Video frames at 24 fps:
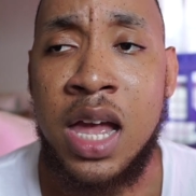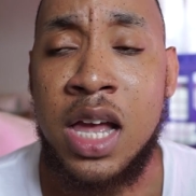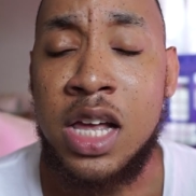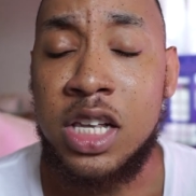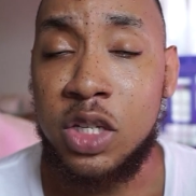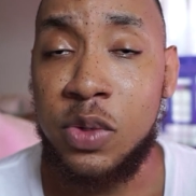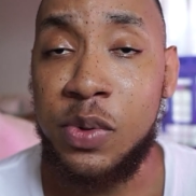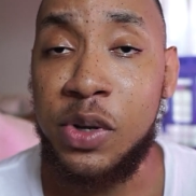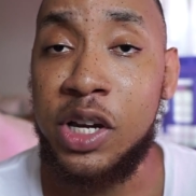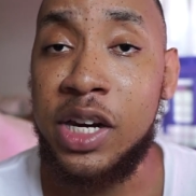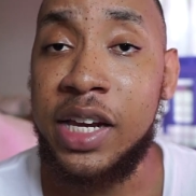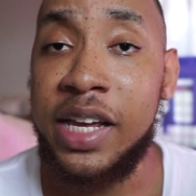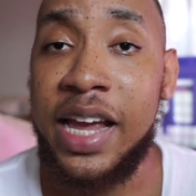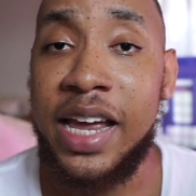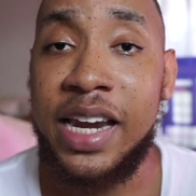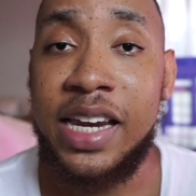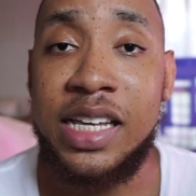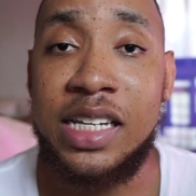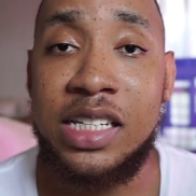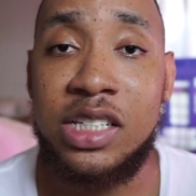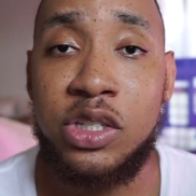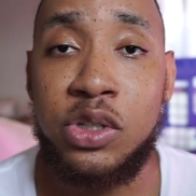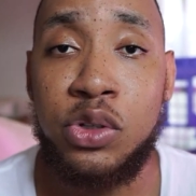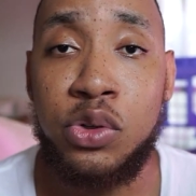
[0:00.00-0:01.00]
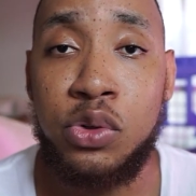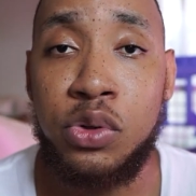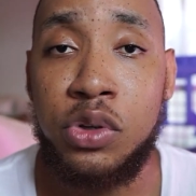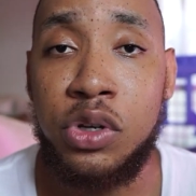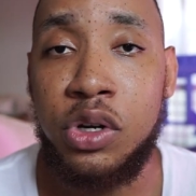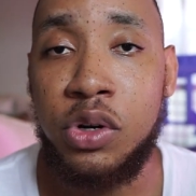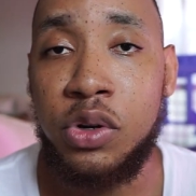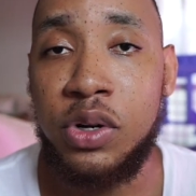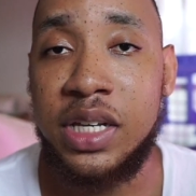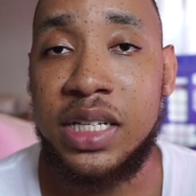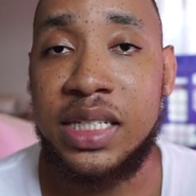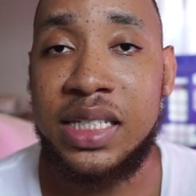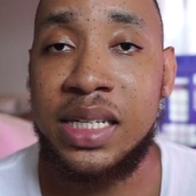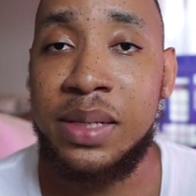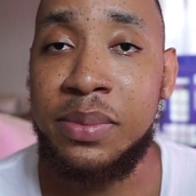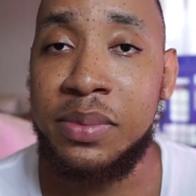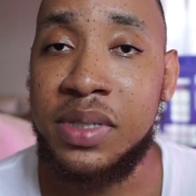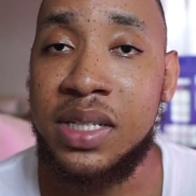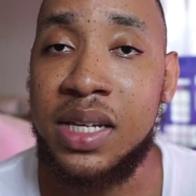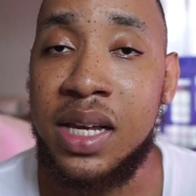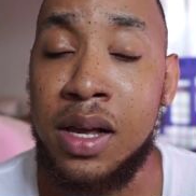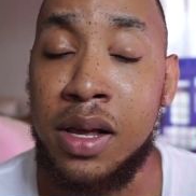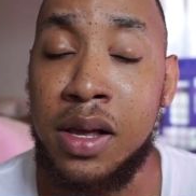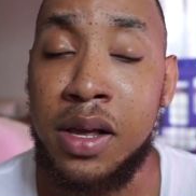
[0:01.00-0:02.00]
So we're going to get into, you know, the
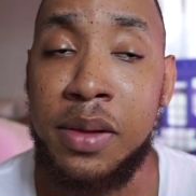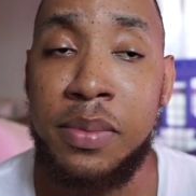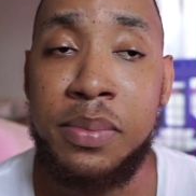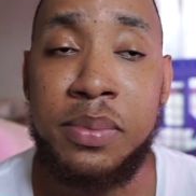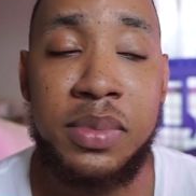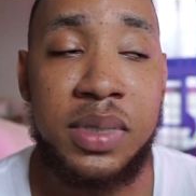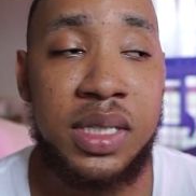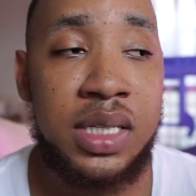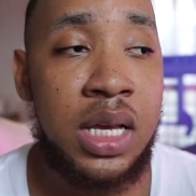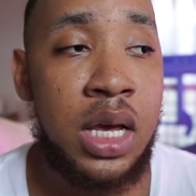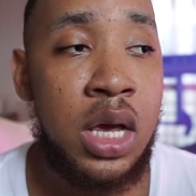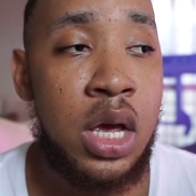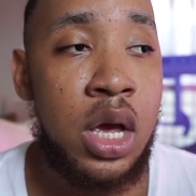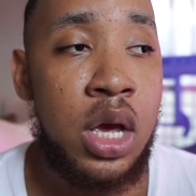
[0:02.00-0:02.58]
symptoms,